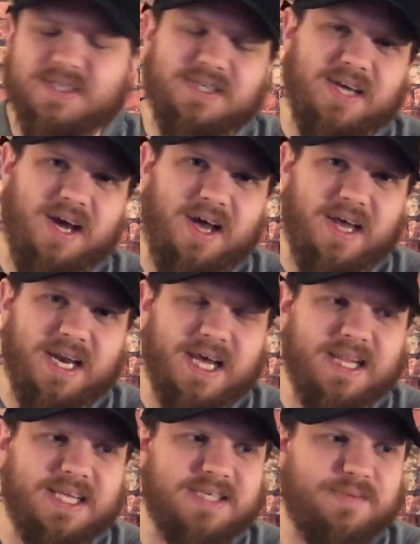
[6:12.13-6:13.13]
done
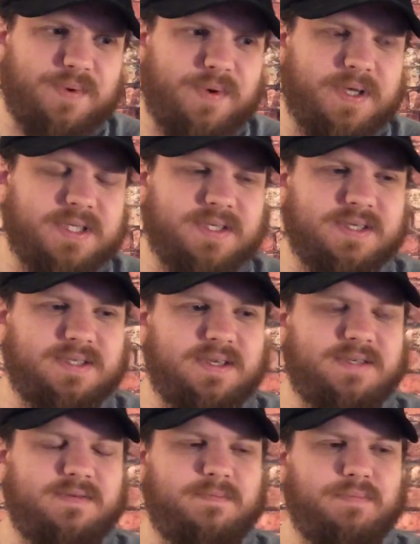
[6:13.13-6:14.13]
at this point. So
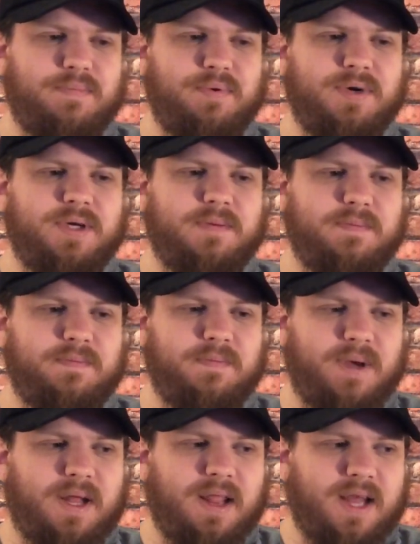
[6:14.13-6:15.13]
it's pretty,
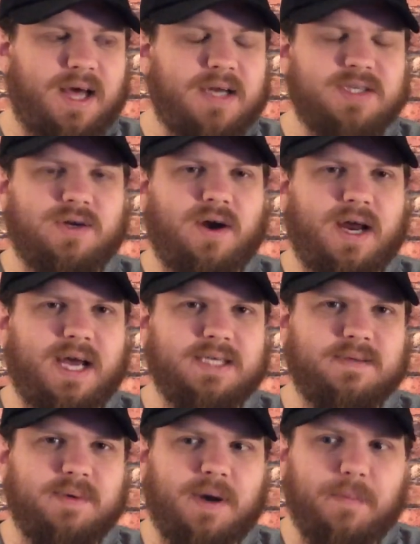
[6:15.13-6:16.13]
a lot of
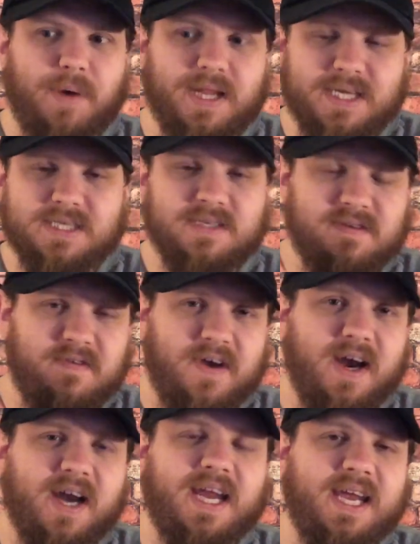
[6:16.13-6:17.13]
sarcasm here. But this is
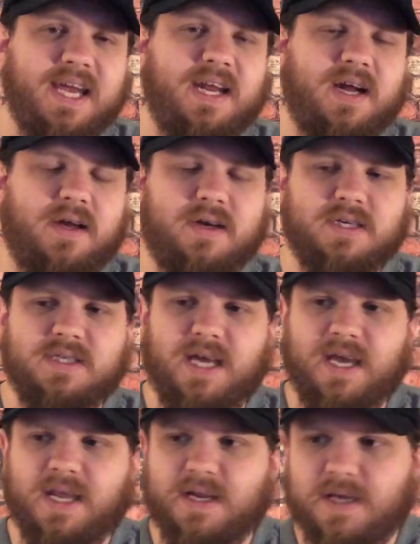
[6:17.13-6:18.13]
very key to
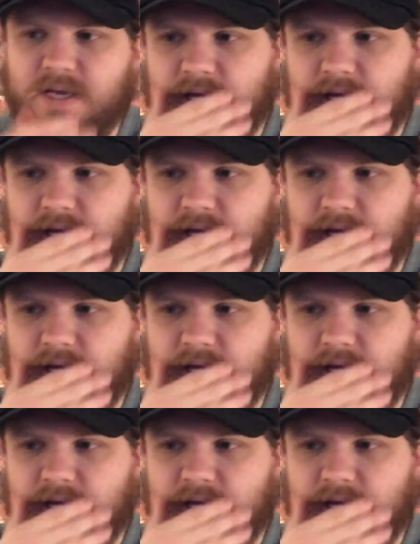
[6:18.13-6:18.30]
understand.